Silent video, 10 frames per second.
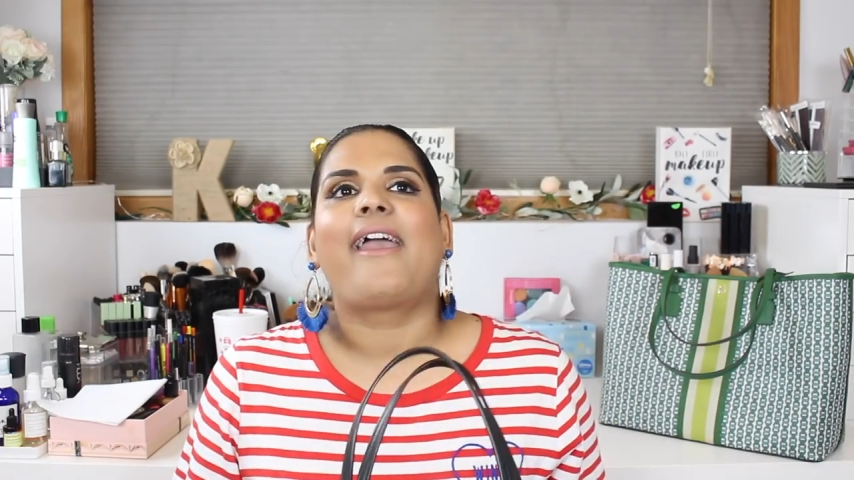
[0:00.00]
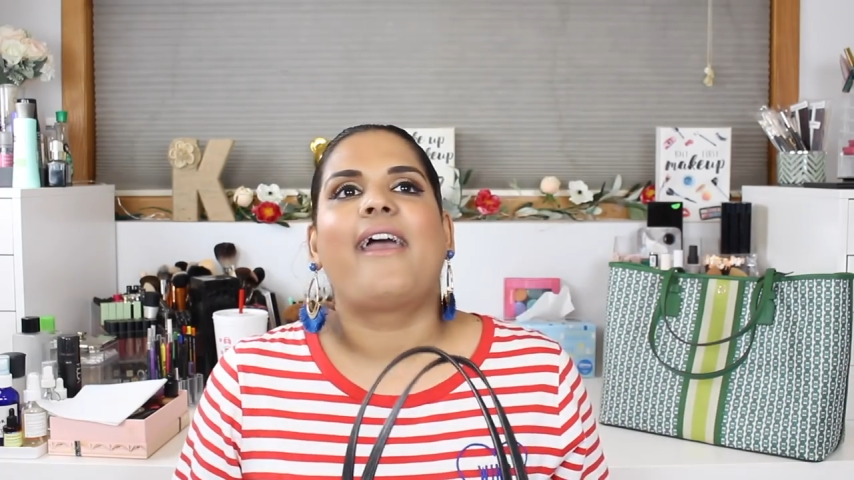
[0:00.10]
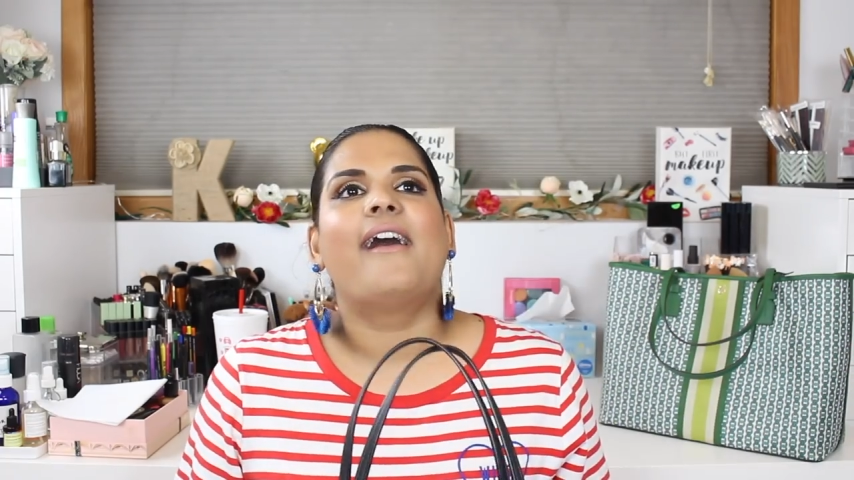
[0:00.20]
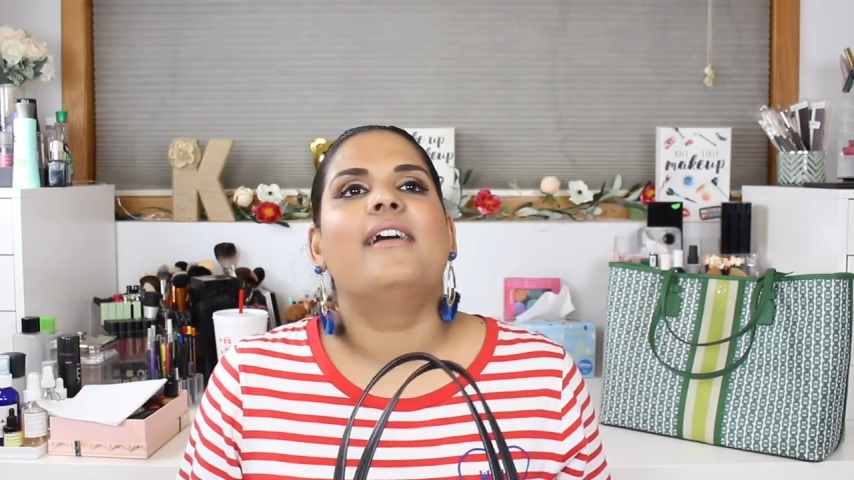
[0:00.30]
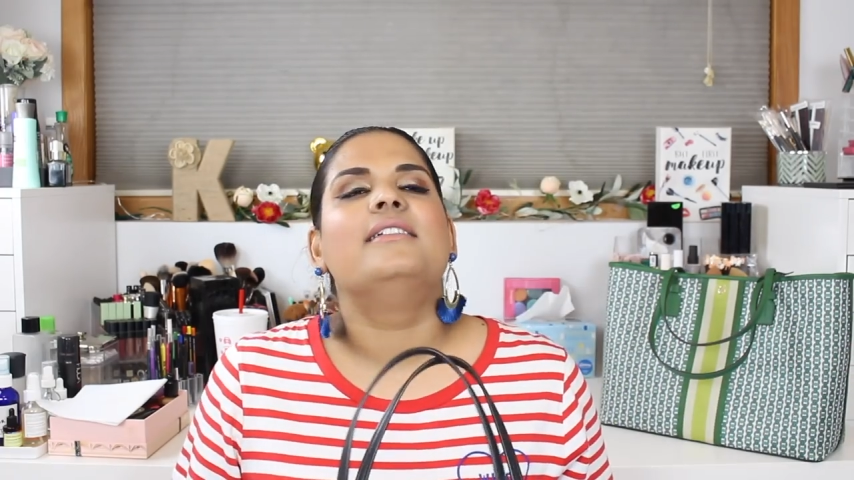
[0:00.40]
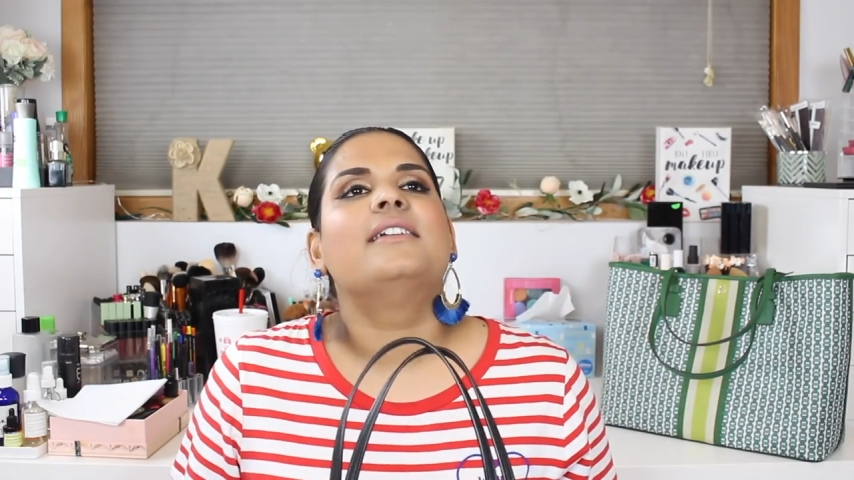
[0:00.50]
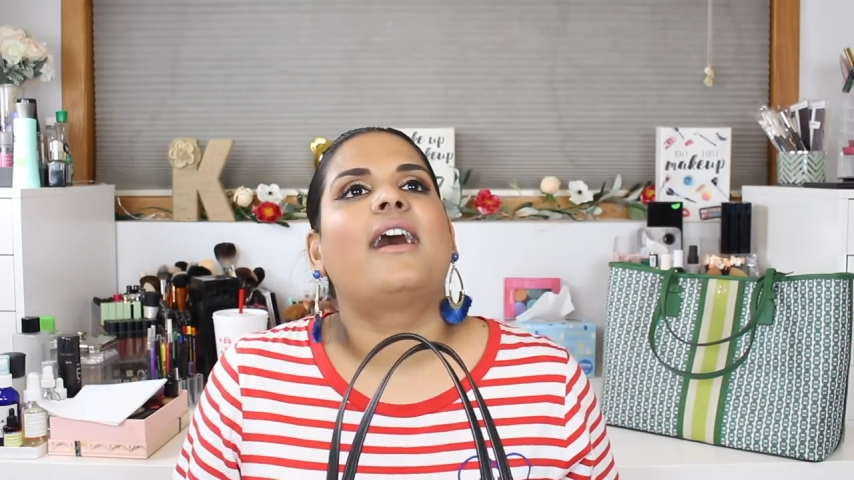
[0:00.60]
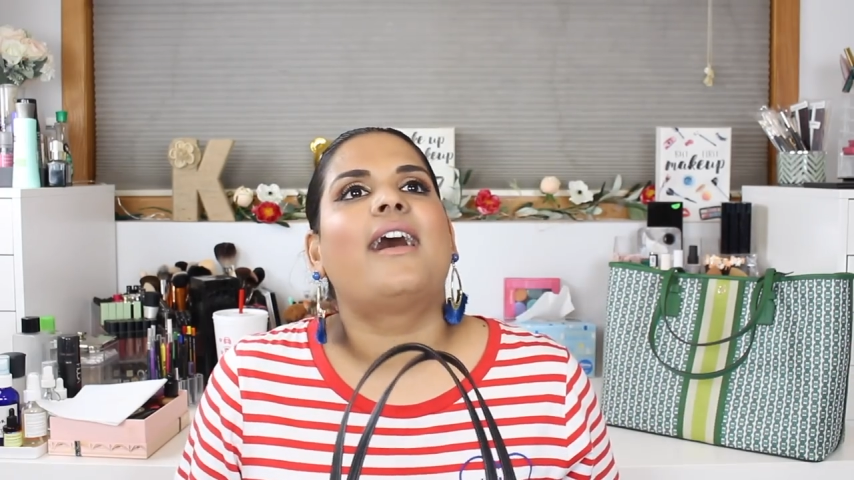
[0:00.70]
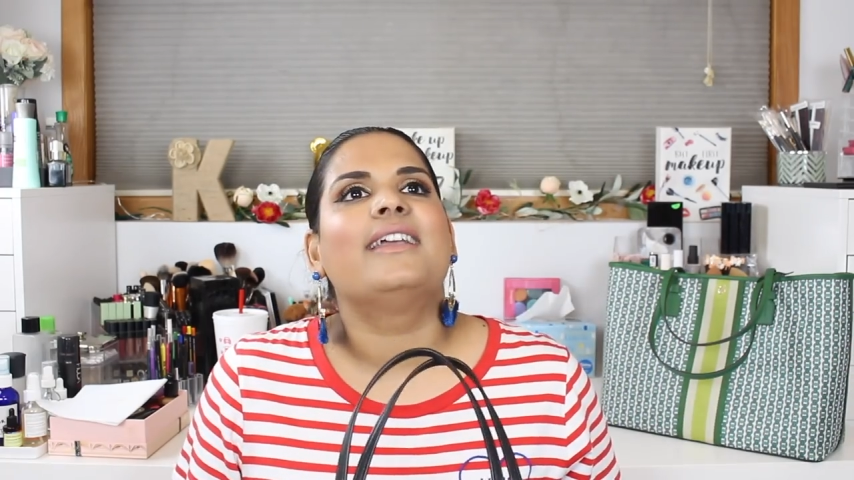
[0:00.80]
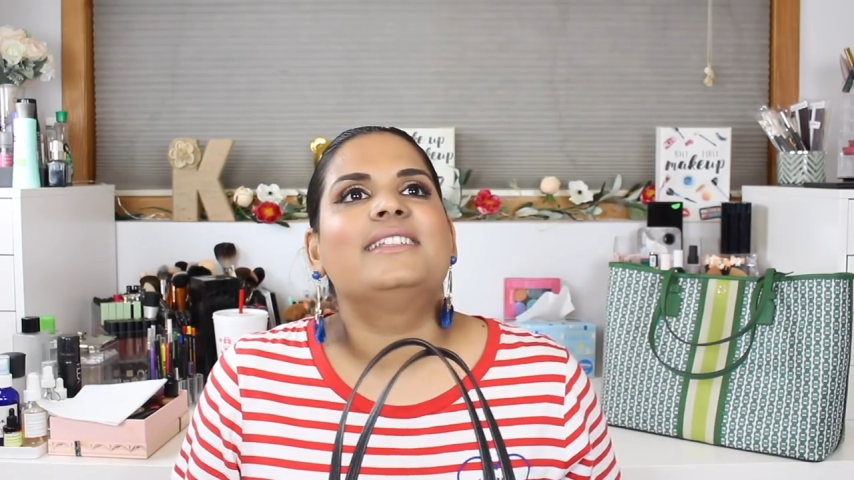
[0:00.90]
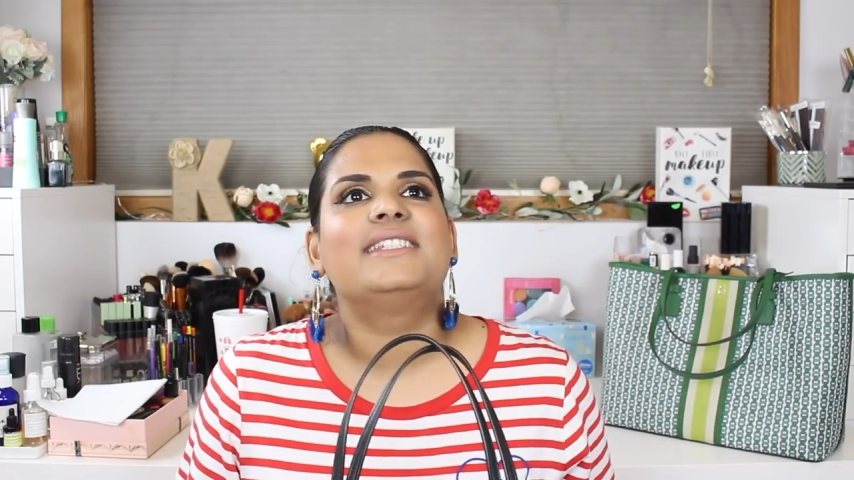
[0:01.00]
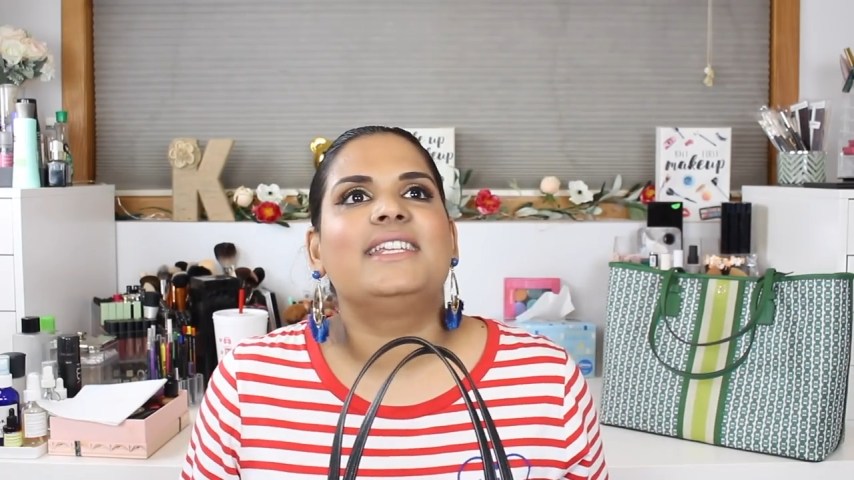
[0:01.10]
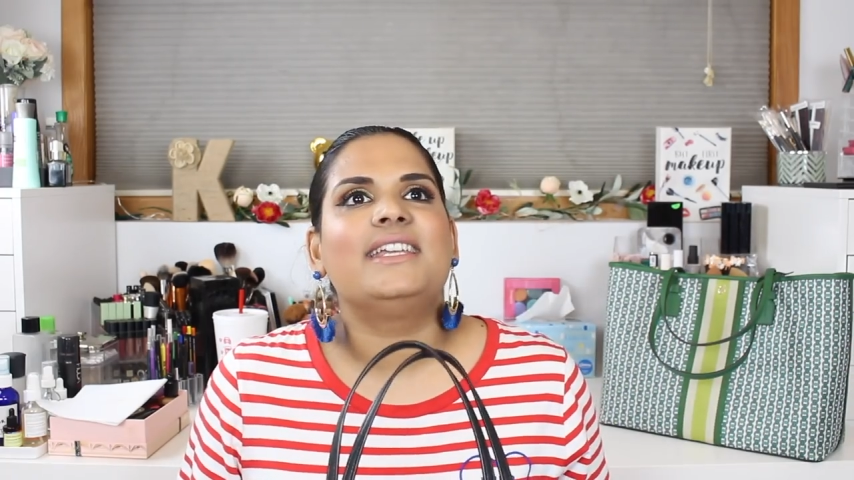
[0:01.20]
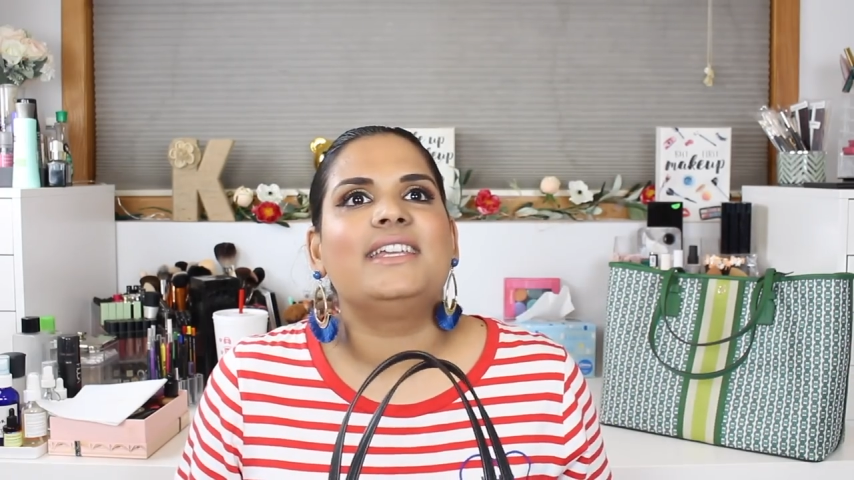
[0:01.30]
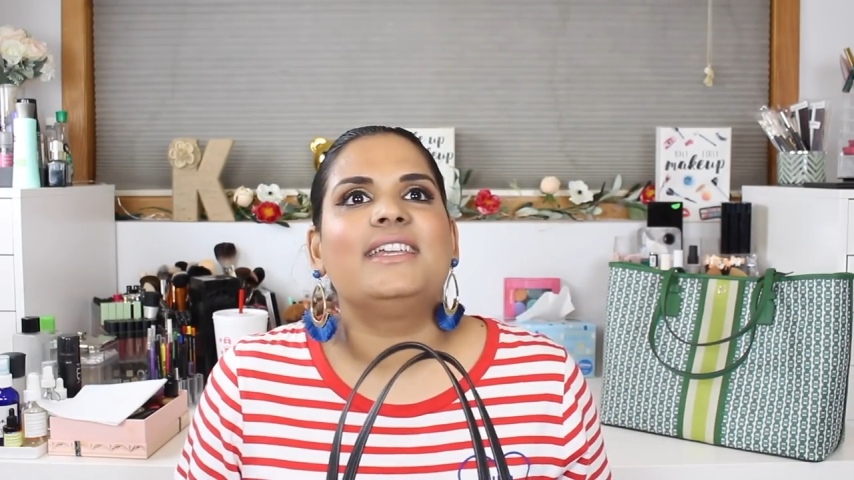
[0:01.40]
and I
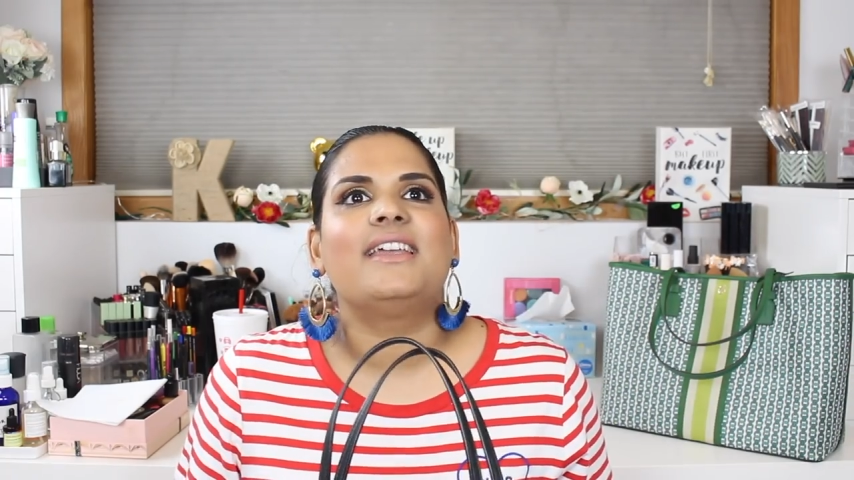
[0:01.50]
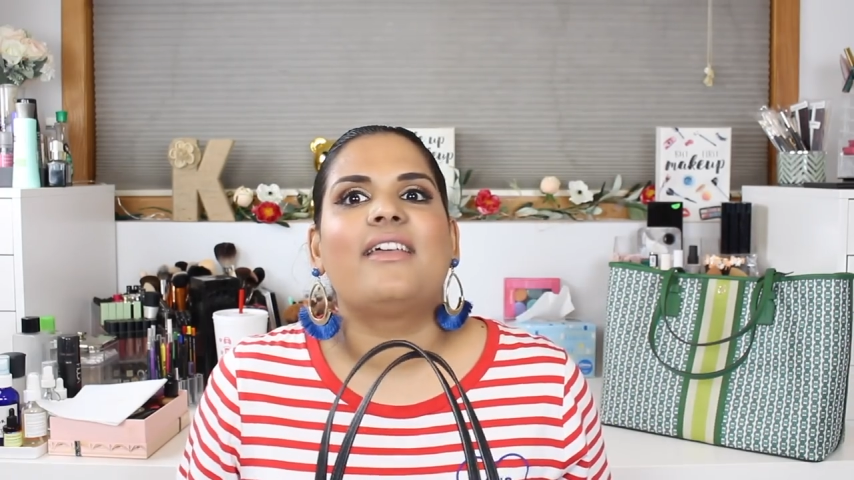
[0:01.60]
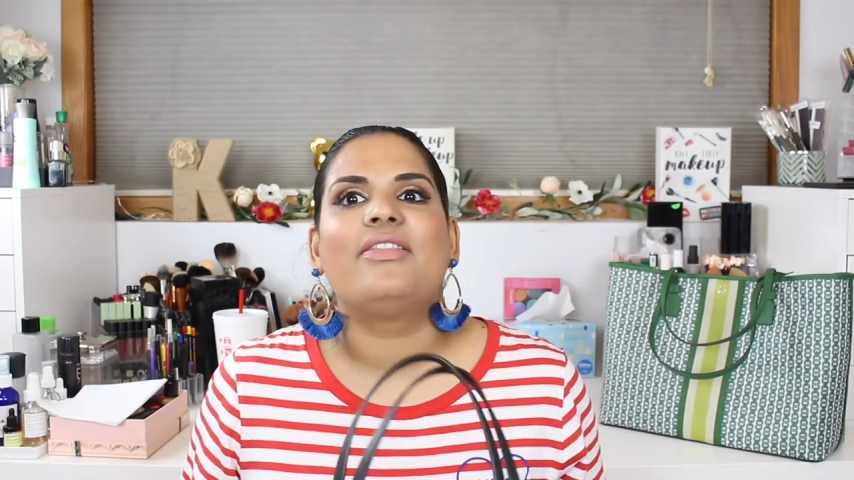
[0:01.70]
see